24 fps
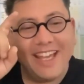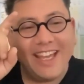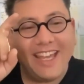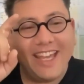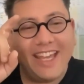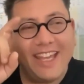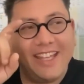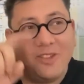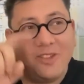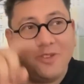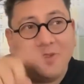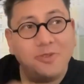
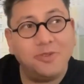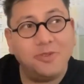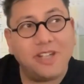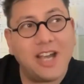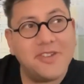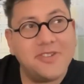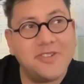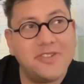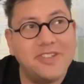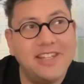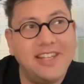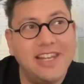and
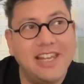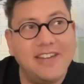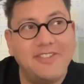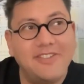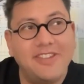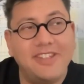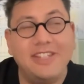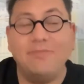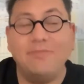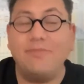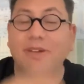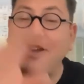
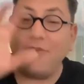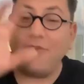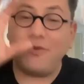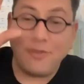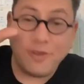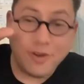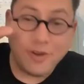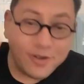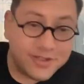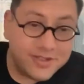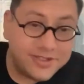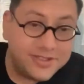2011 did my
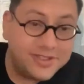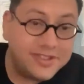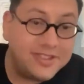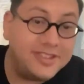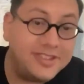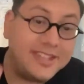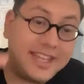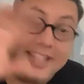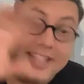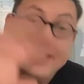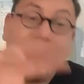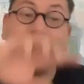first
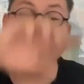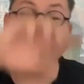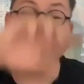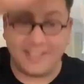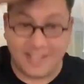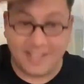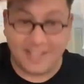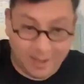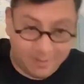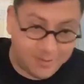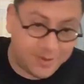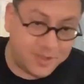data
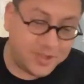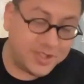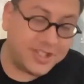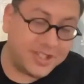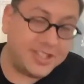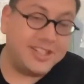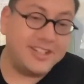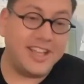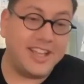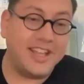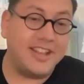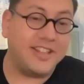sculpture
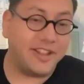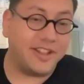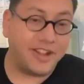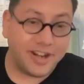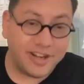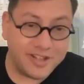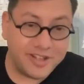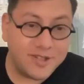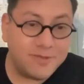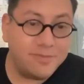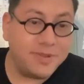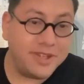a
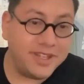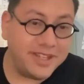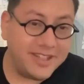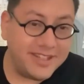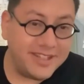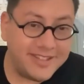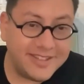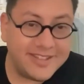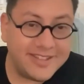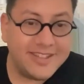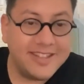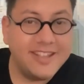large
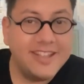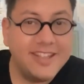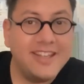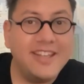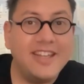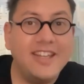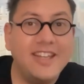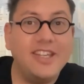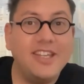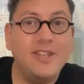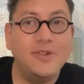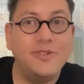piece
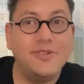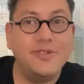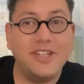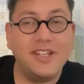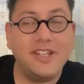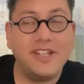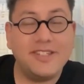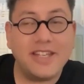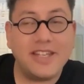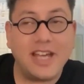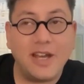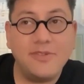
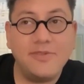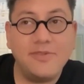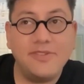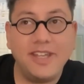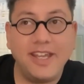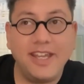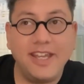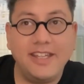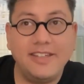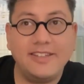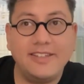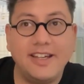using sound
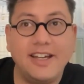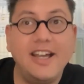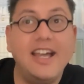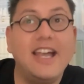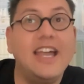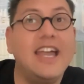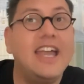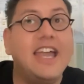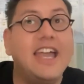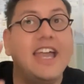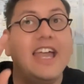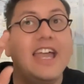data
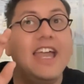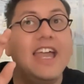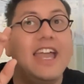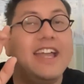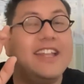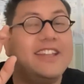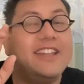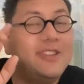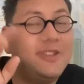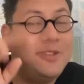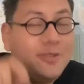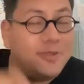
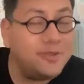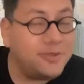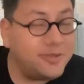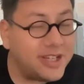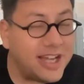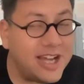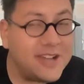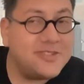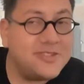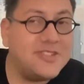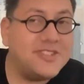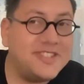and
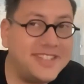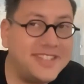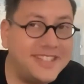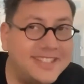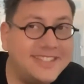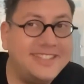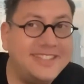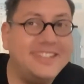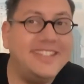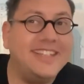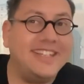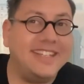
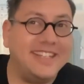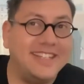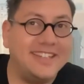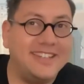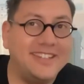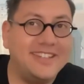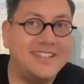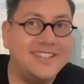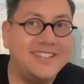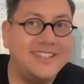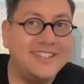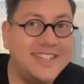2016
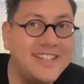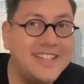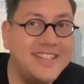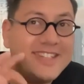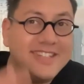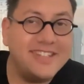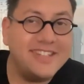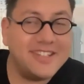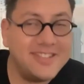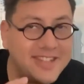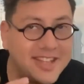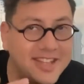
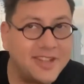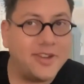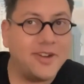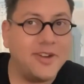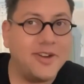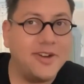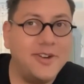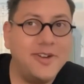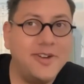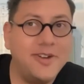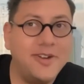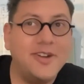six years
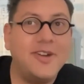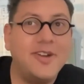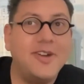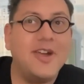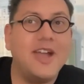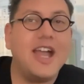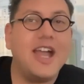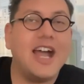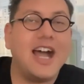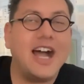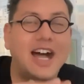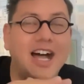ago
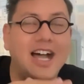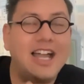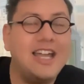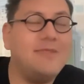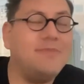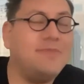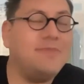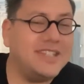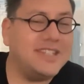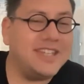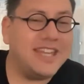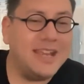i
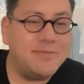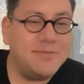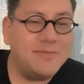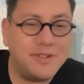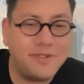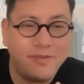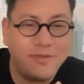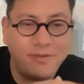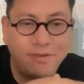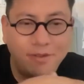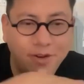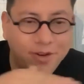became
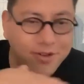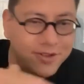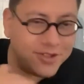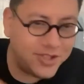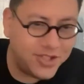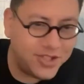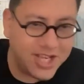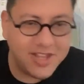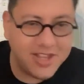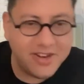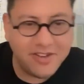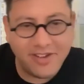the
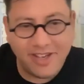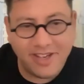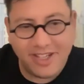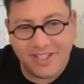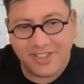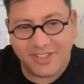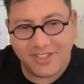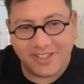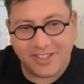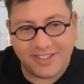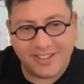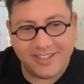first
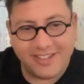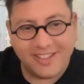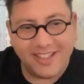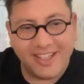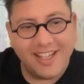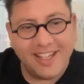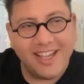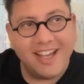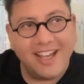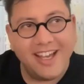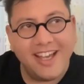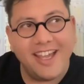generation
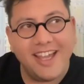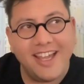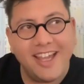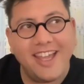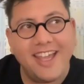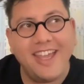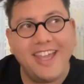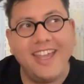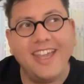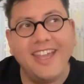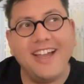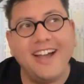
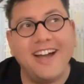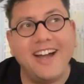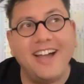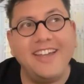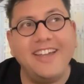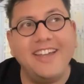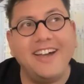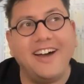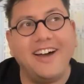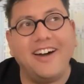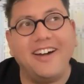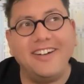
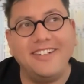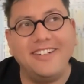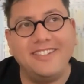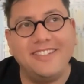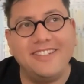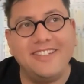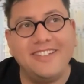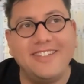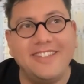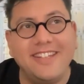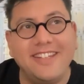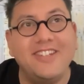ai
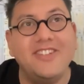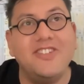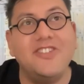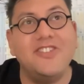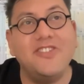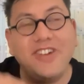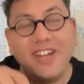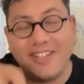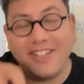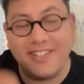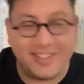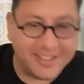artist in
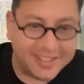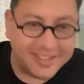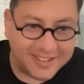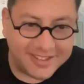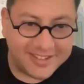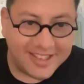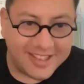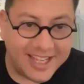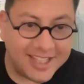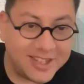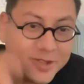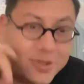resident
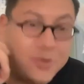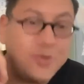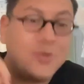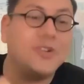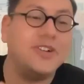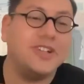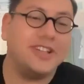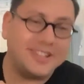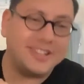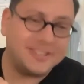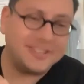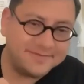at
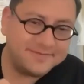google